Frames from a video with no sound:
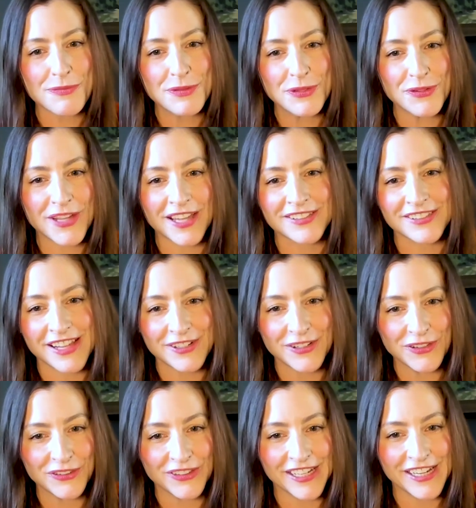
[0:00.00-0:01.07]
to It Gets Late
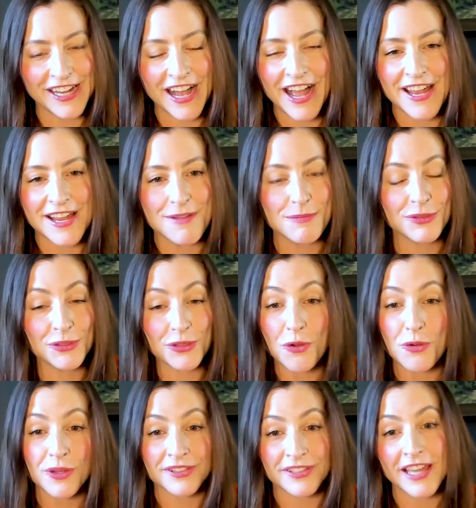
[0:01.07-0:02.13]
Early. I am
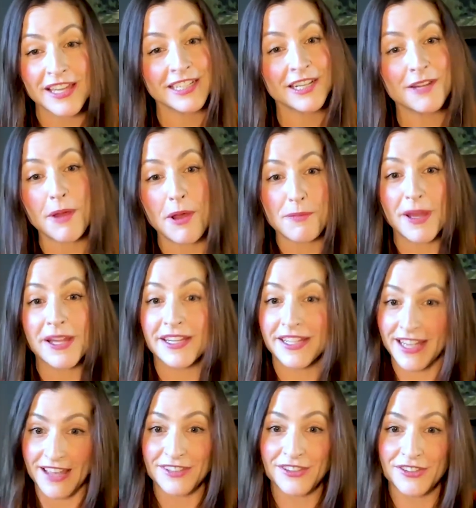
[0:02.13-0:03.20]
so excited about my
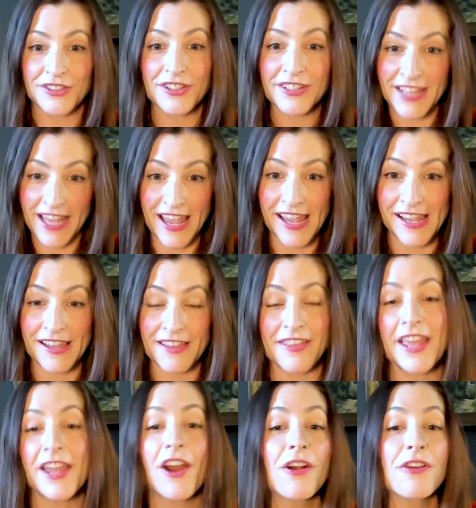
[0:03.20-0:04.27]
guests today.
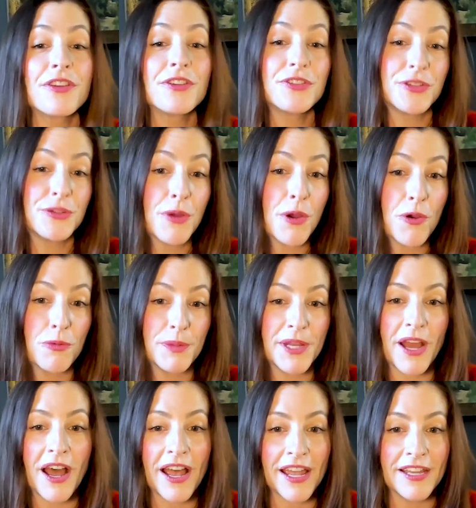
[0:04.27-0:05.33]
They are the duo
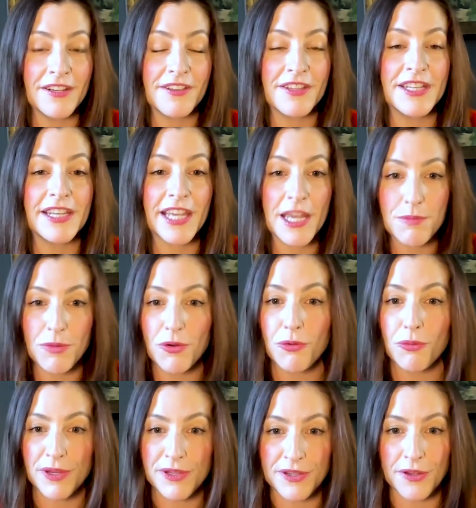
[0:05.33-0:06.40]
behind the Kimmel
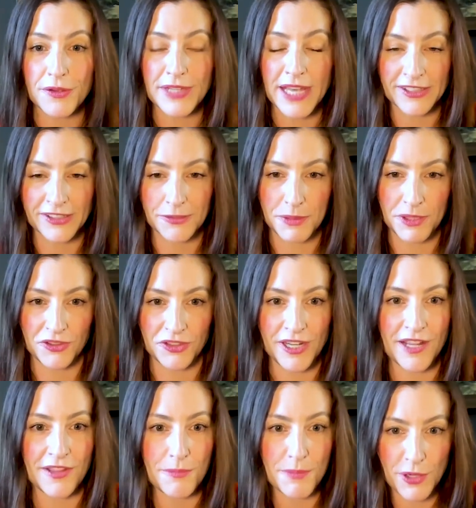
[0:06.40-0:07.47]
Windows exhibition
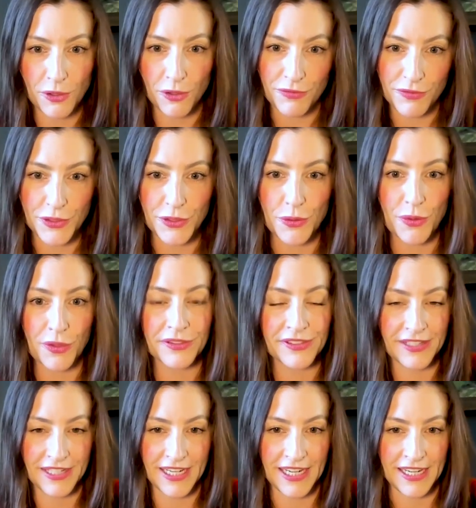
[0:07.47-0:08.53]
in the middle of New York
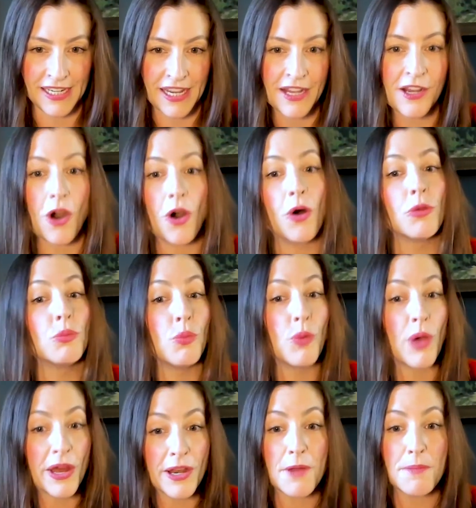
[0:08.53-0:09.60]
City called
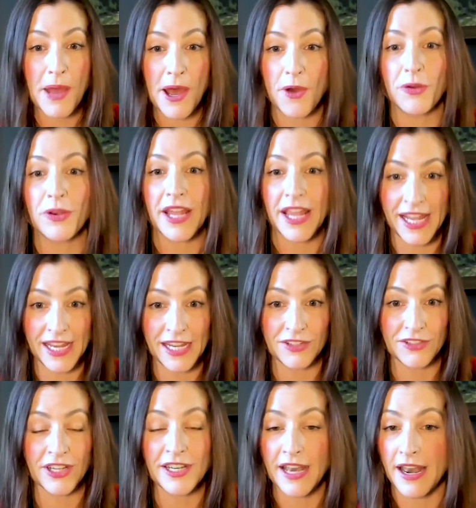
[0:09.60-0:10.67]
What About
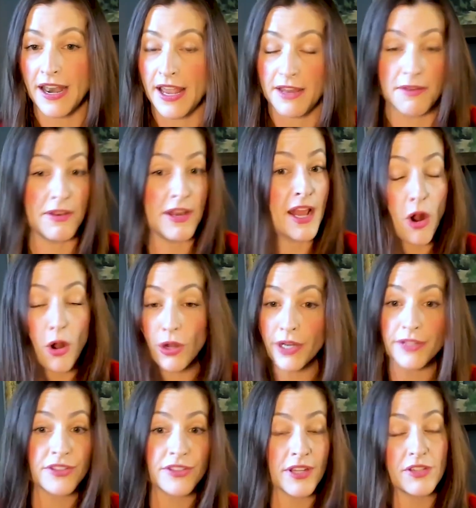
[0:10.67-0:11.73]
Age? An art
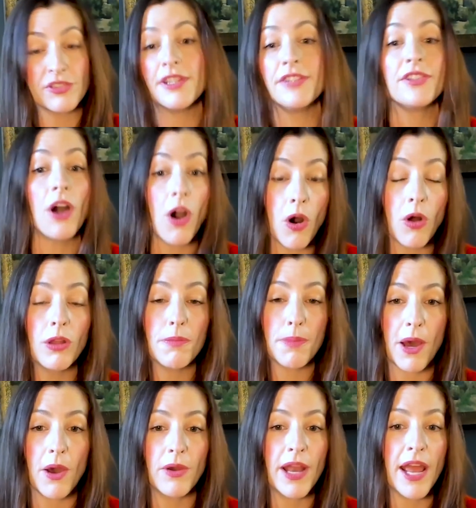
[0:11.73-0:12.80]
installation that's all
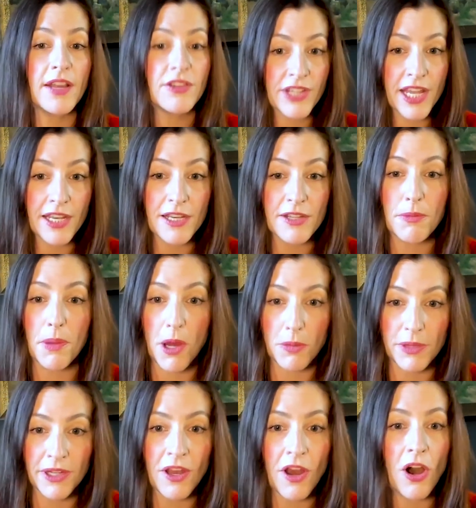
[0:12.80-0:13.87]
about educating the
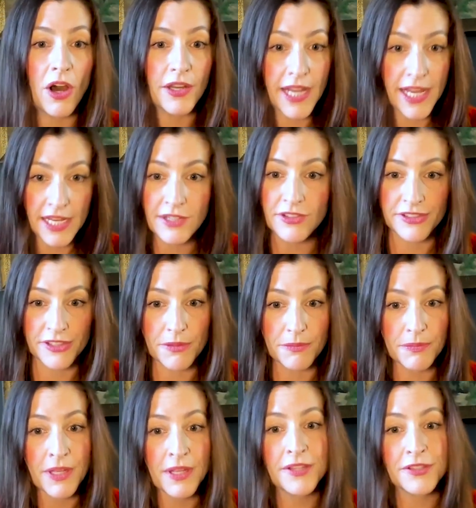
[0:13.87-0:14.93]
public on ageism.